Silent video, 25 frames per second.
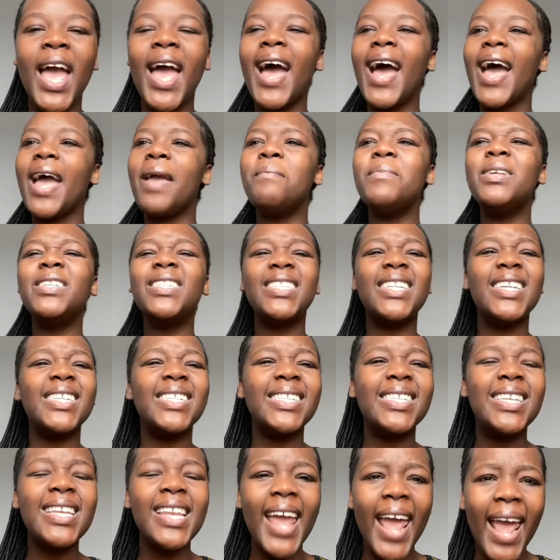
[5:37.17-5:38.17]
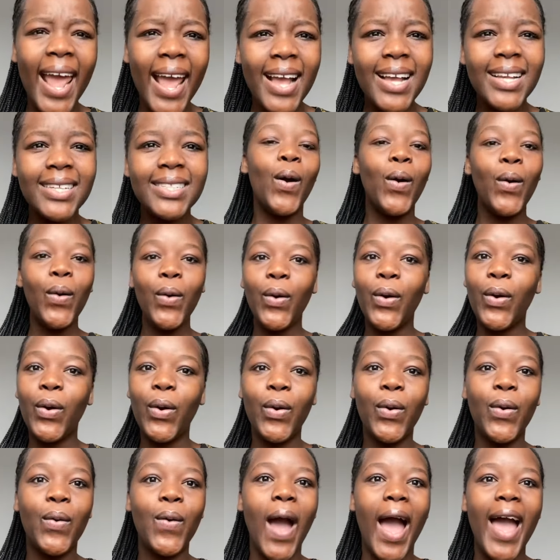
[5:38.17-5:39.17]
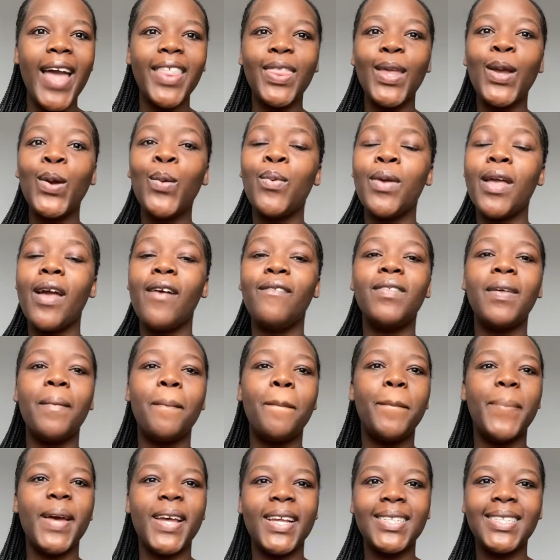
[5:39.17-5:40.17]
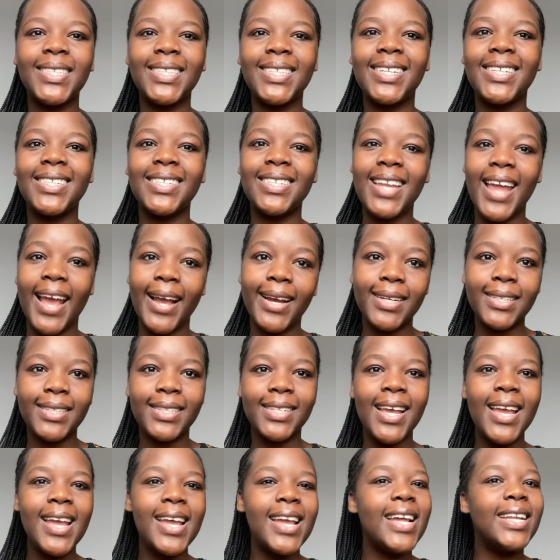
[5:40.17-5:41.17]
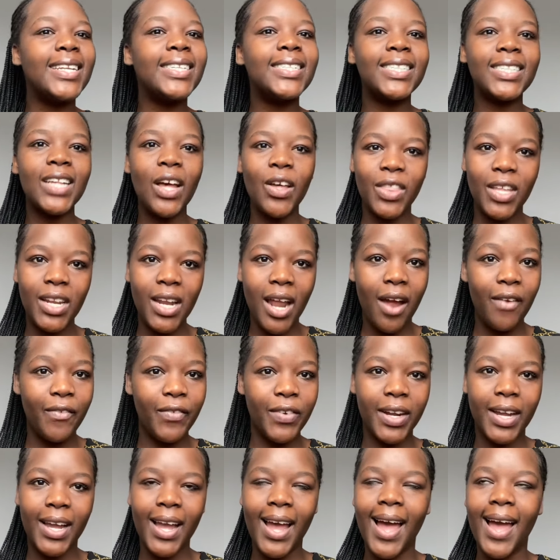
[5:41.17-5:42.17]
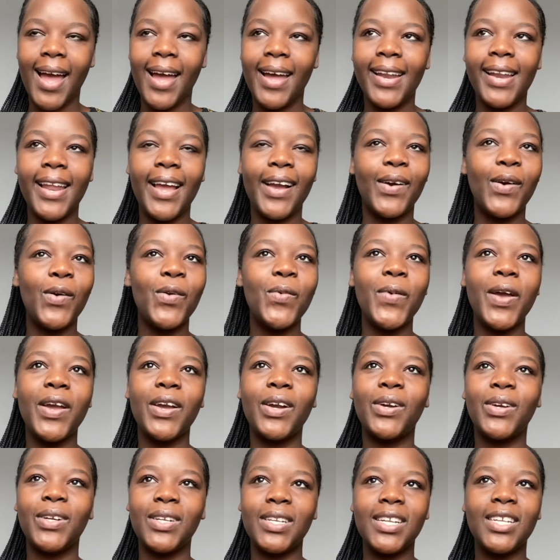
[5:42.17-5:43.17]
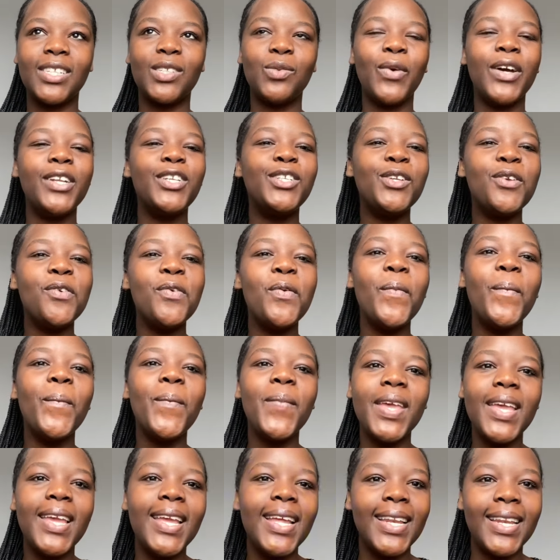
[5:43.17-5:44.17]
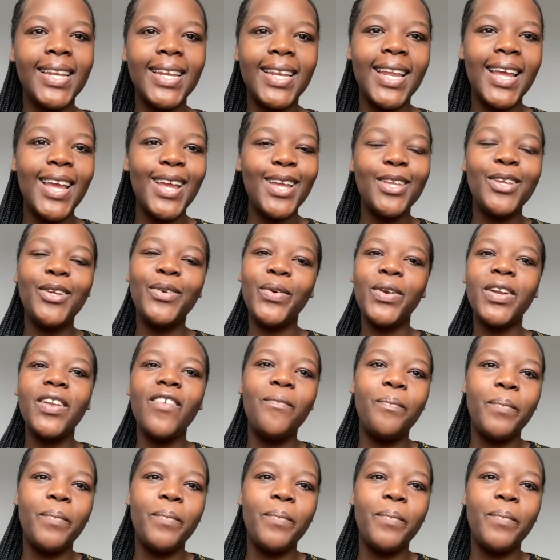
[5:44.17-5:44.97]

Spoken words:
I miss the snacks. Whew, I think we have the best snacks in Southern Africa. Like, oh my goodness, what do you mean you don't have